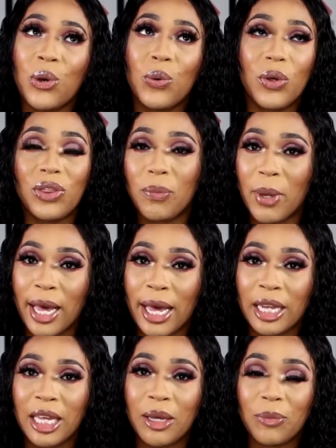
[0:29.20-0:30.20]
with the
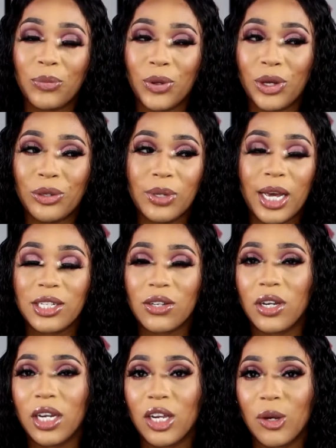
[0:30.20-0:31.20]
palette, but you guys
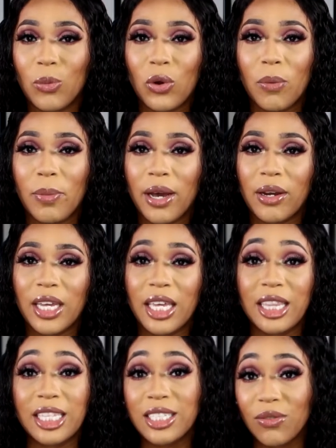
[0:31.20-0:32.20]
are going to hear more about it
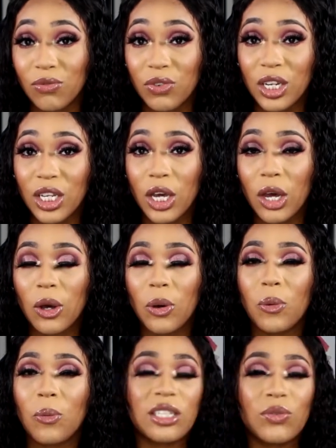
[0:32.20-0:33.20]
in this
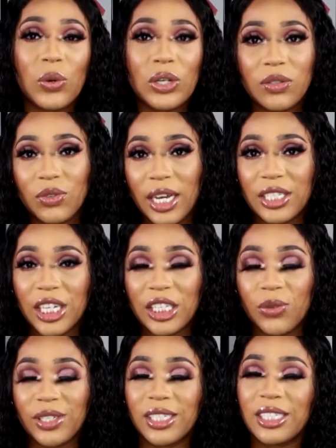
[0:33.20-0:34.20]
video. Of course, if you guys are
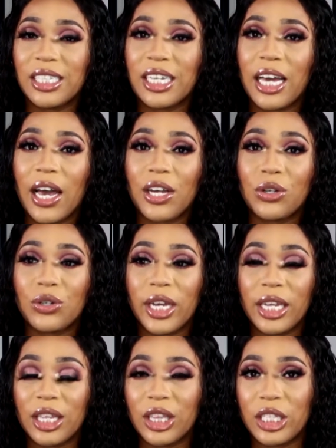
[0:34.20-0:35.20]
interested in seeing how I
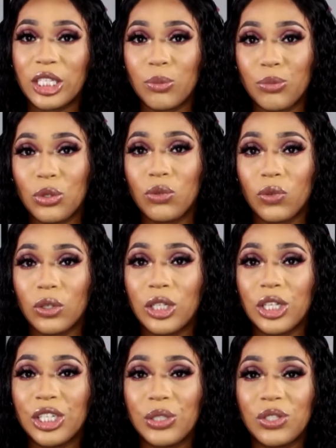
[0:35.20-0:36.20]
created this beautiful
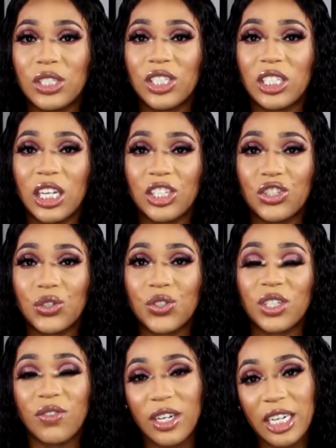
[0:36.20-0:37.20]
look using the
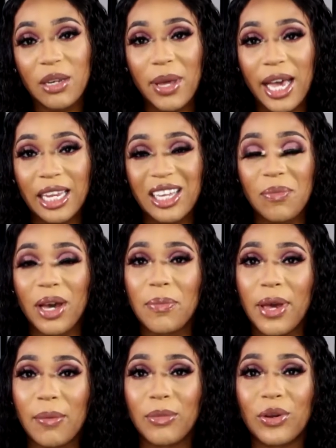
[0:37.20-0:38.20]
Celestial Divinity palette by
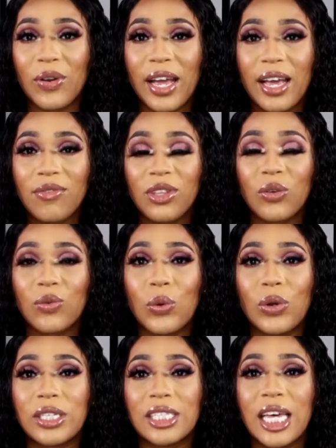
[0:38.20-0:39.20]
Pat McGrath, then of
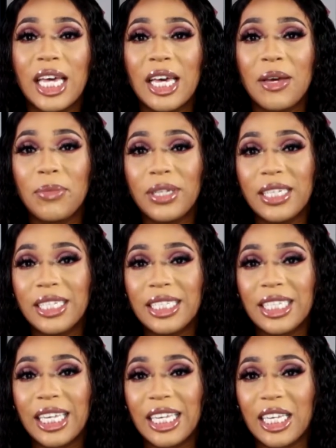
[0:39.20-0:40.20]
course,
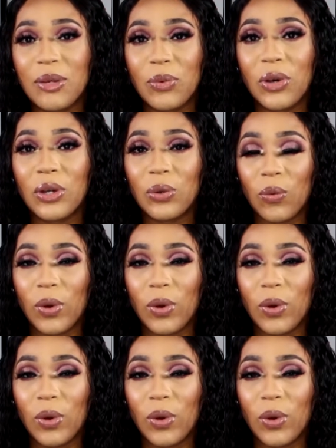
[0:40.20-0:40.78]
please keep on